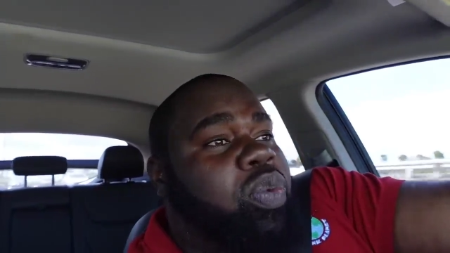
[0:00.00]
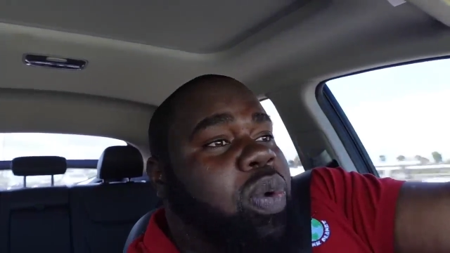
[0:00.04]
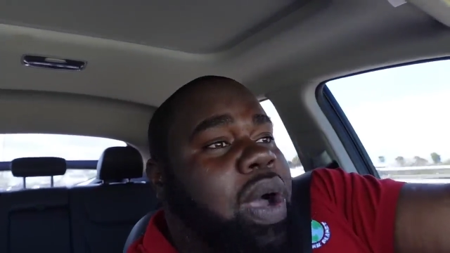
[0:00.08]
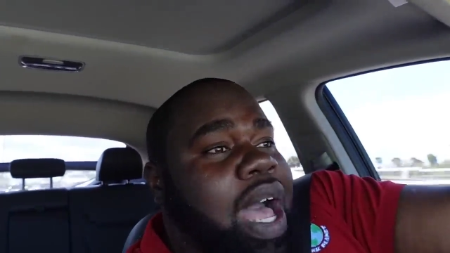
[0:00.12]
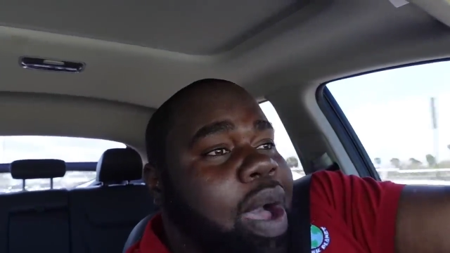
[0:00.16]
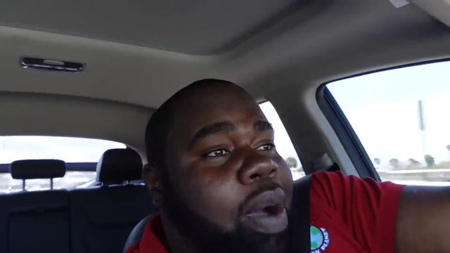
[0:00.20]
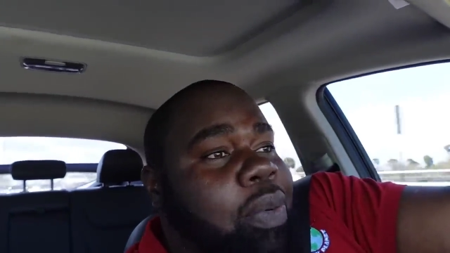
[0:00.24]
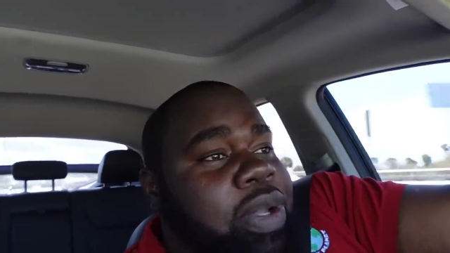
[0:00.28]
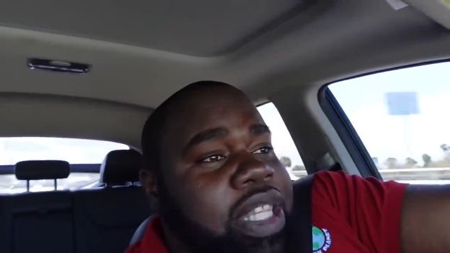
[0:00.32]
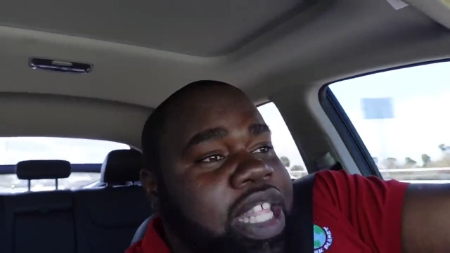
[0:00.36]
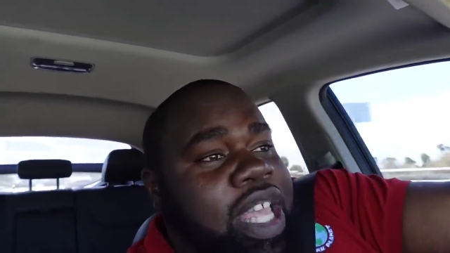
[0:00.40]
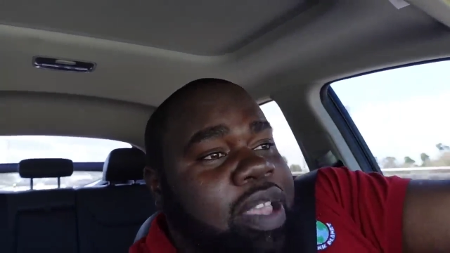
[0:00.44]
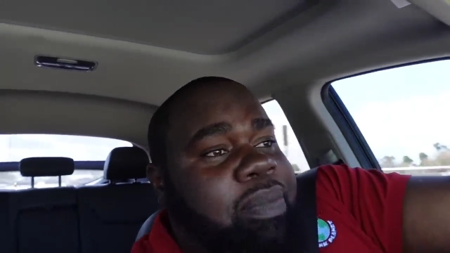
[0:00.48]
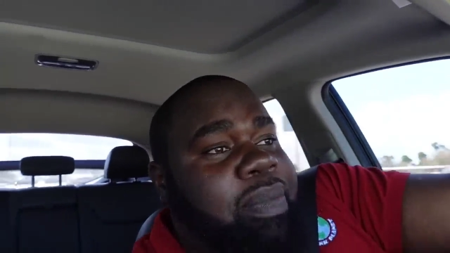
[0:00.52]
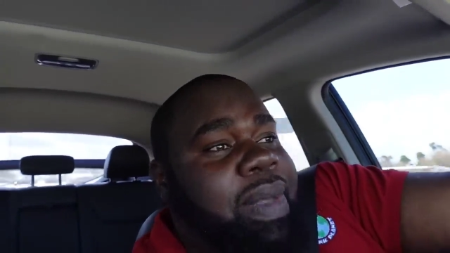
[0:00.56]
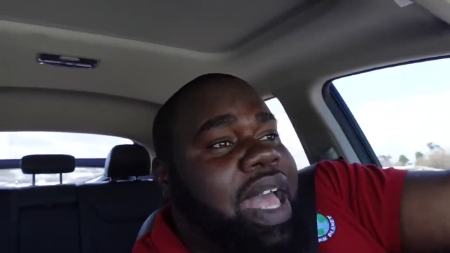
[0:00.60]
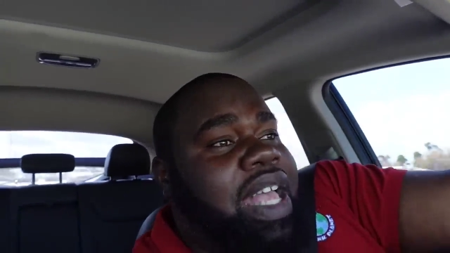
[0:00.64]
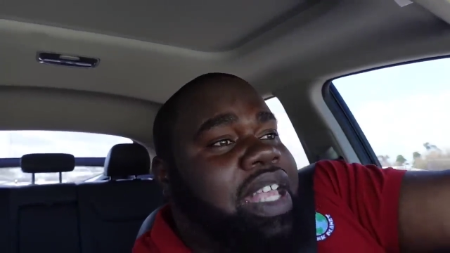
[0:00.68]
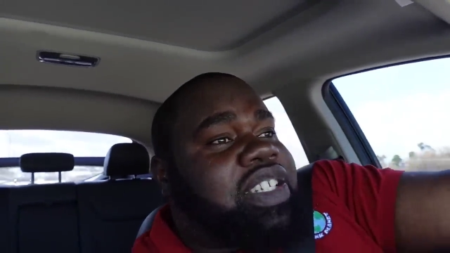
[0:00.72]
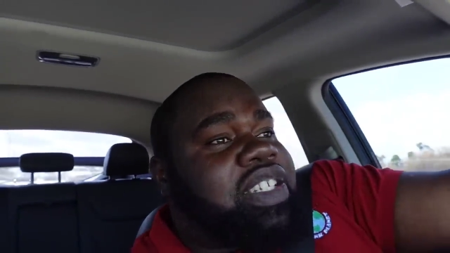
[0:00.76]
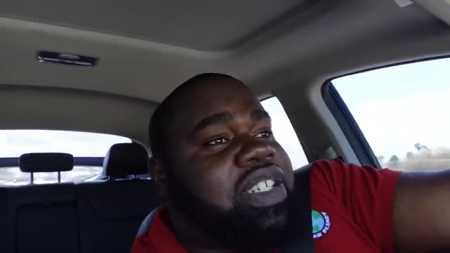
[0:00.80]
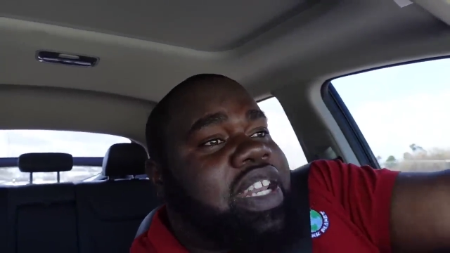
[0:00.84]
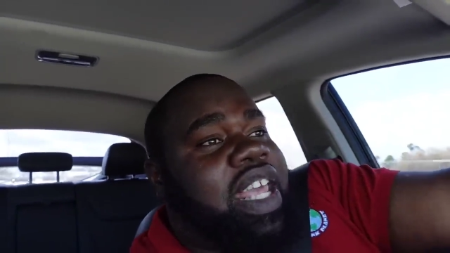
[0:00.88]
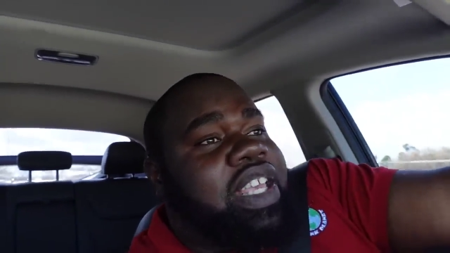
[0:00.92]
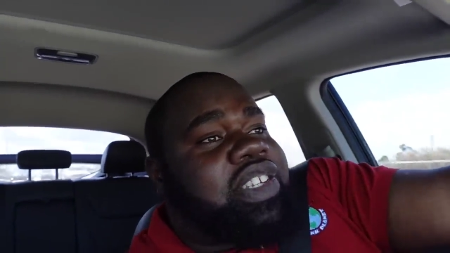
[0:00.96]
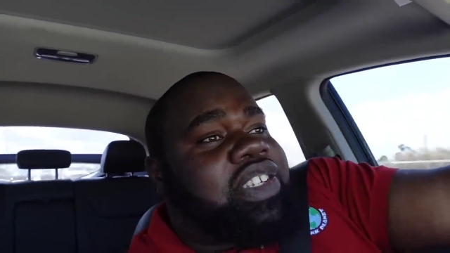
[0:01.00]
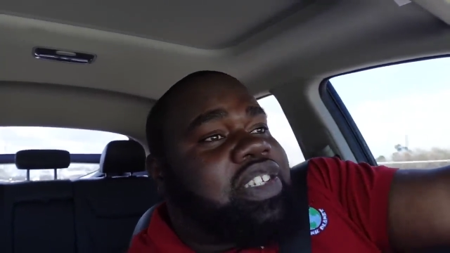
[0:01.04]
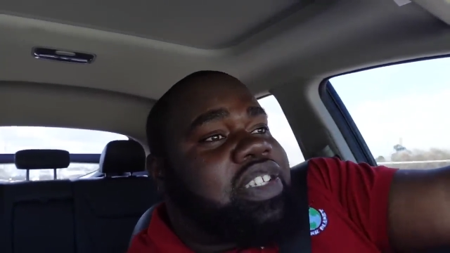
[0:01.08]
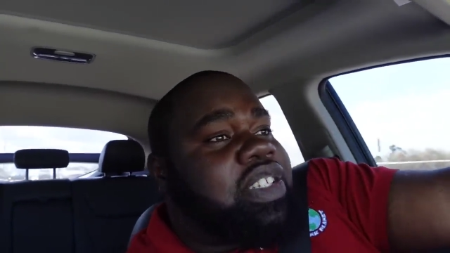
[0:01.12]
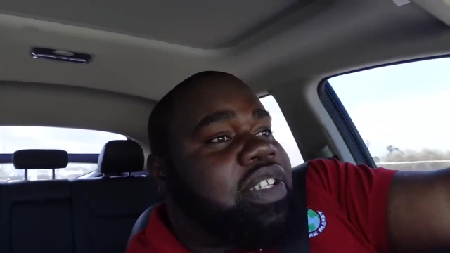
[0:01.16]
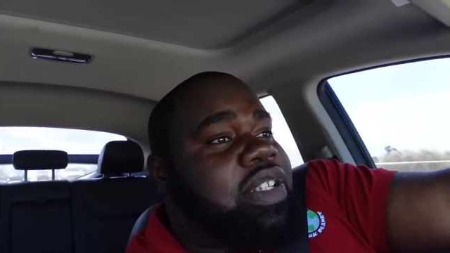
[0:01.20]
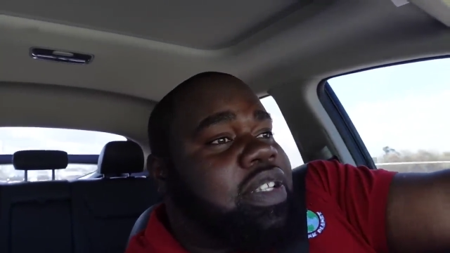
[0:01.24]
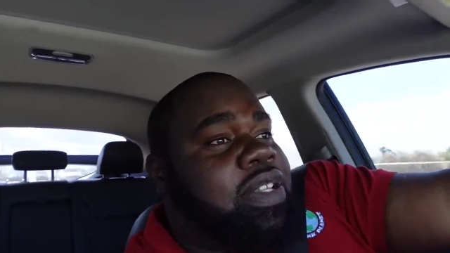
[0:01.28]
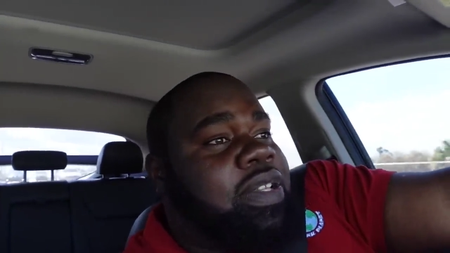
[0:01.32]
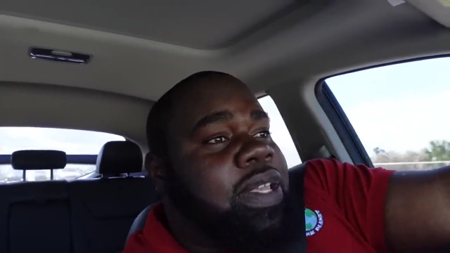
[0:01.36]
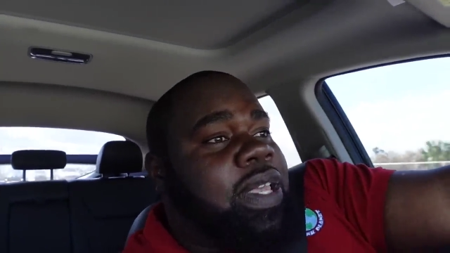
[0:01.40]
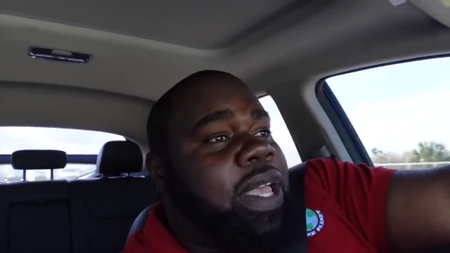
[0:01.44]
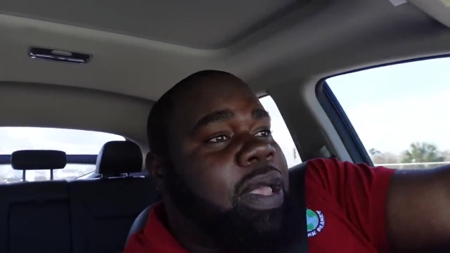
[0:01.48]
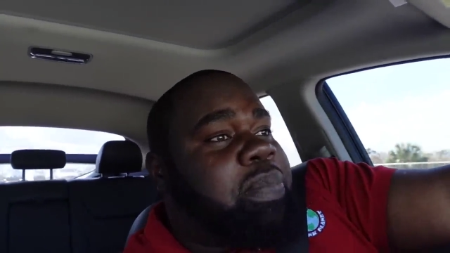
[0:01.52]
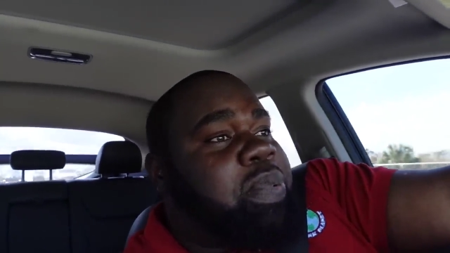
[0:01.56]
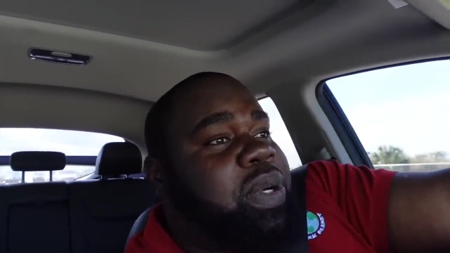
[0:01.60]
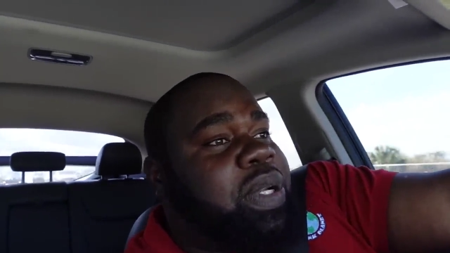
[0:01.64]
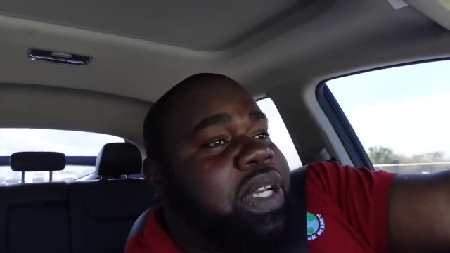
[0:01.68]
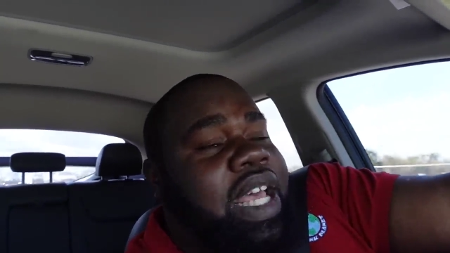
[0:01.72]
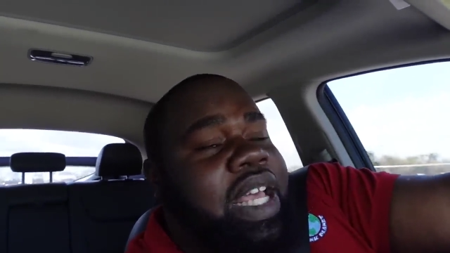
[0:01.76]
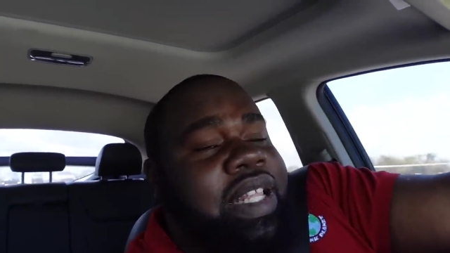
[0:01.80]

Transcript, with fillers: wild with their imagination and put